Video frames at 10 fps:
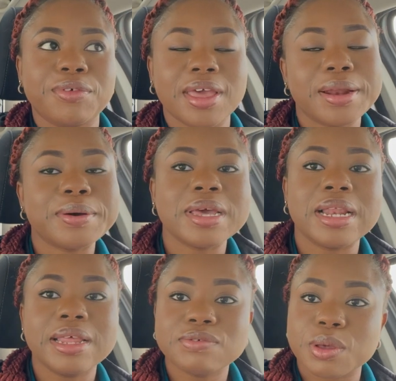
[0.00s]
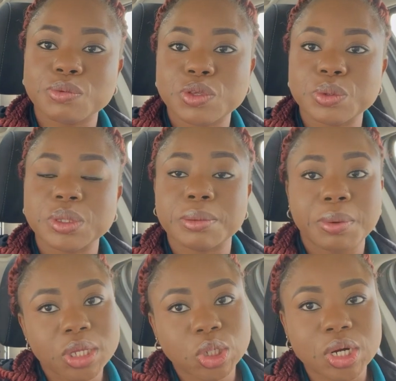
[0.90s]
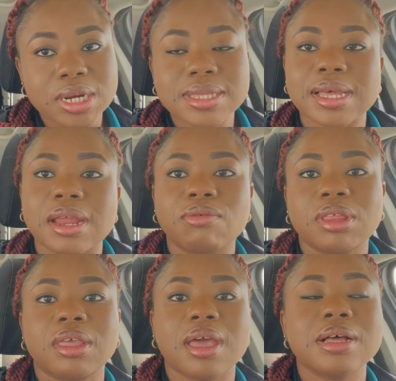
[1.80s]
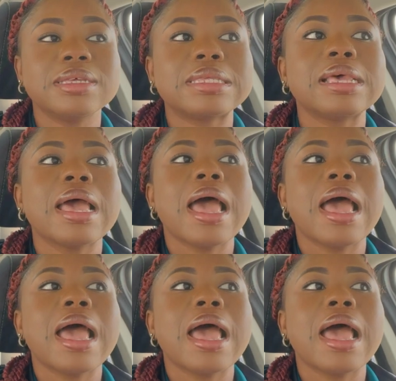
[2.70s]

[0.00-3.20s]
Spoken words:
you know, it lives up to the pictures and everything else.